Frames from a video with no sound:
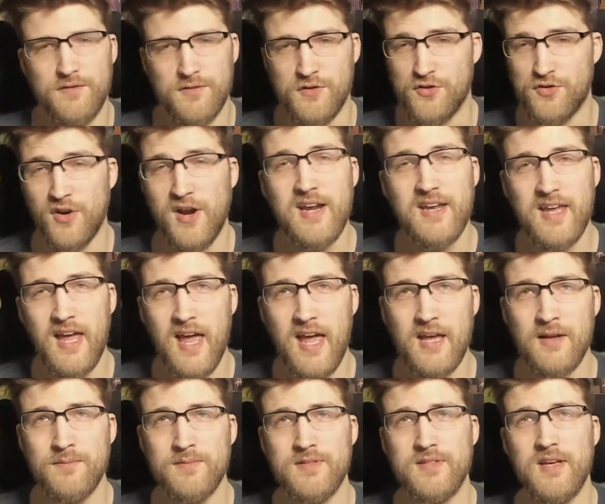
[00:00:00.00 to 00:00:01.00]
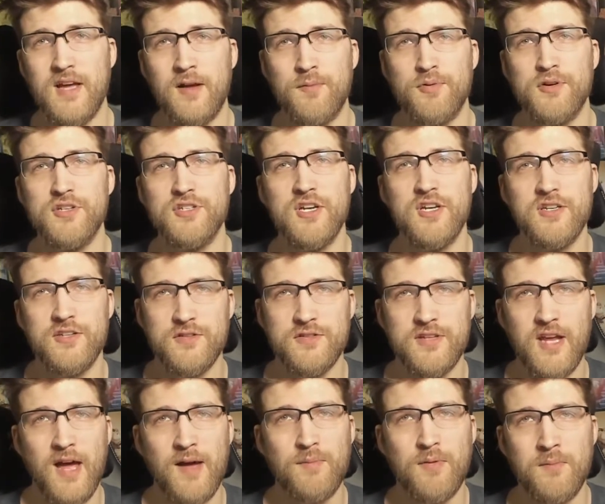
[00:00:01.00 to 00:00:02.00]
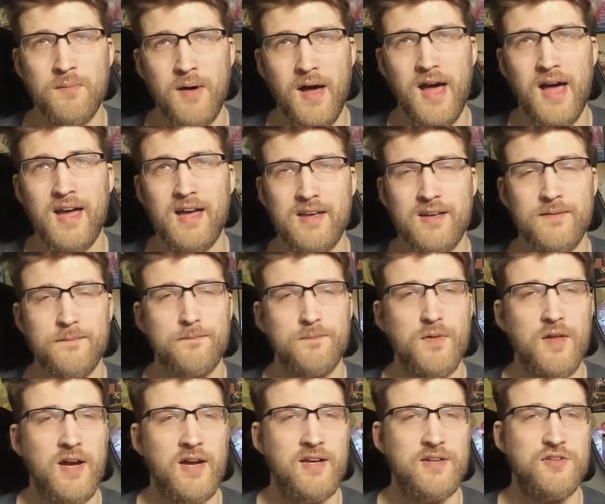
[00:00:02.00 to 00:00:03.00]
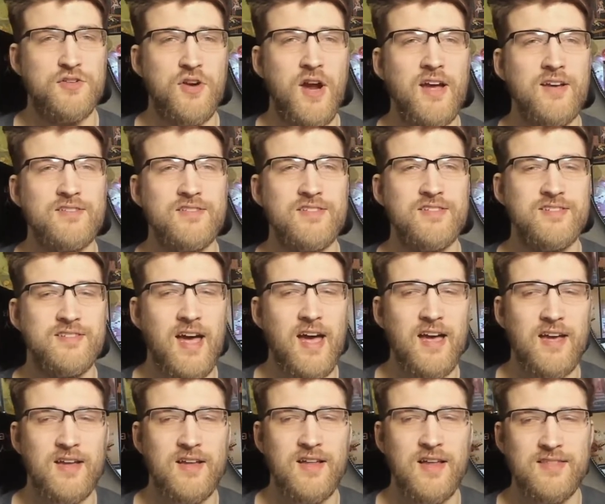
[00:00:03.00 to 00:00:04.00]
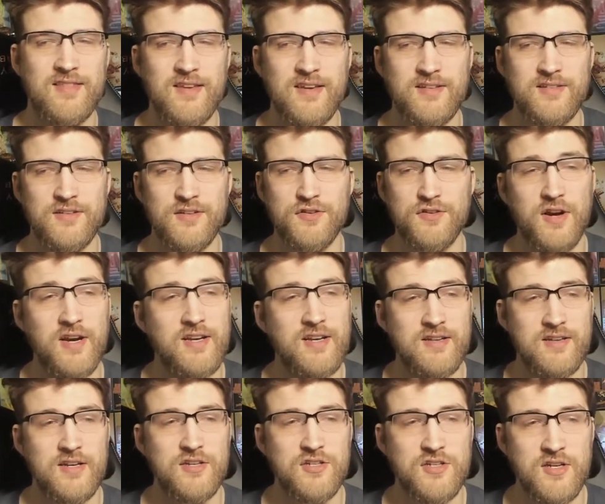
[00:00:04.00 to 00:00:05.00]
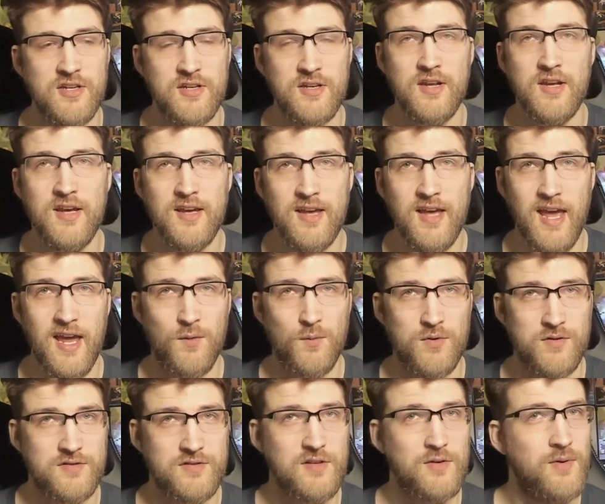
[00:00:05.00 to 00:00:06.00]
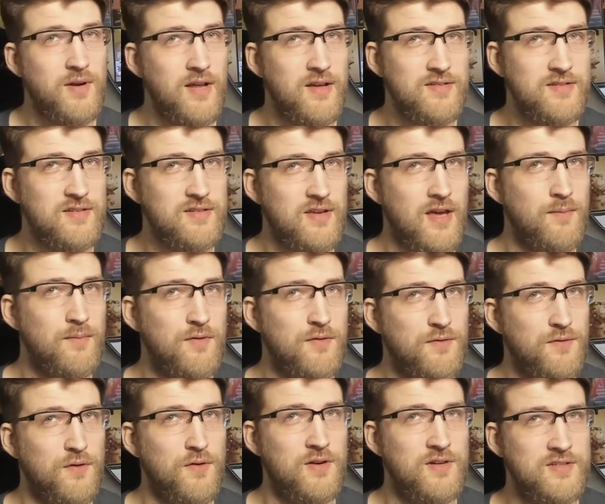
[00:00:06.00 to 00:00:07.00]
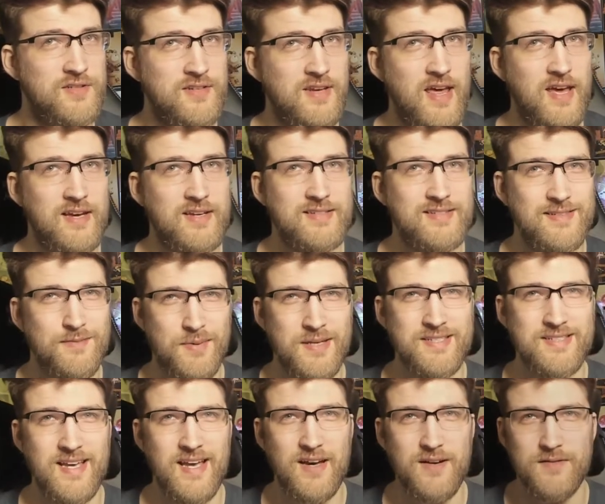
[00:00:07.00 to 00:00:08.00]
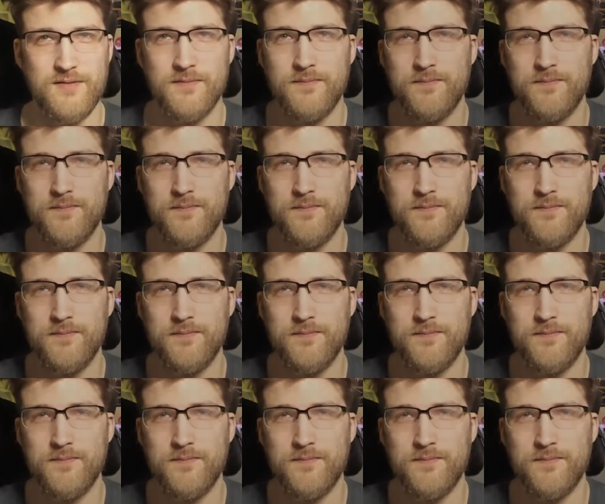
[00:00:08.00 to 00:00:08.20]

Great games. I appreciate you stopping by. Trials of Style, I think, is a great addition, and we'll see what else is coming for us next. Peace out.